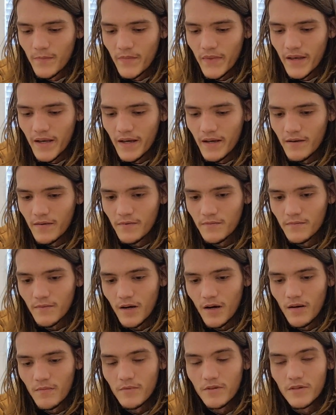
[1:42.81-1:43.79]
Now,
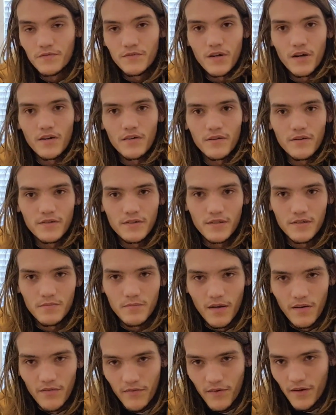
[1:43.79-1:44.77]
Army of Darkness is
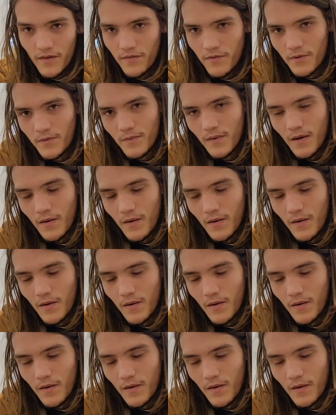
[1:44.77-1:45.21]
my favorite,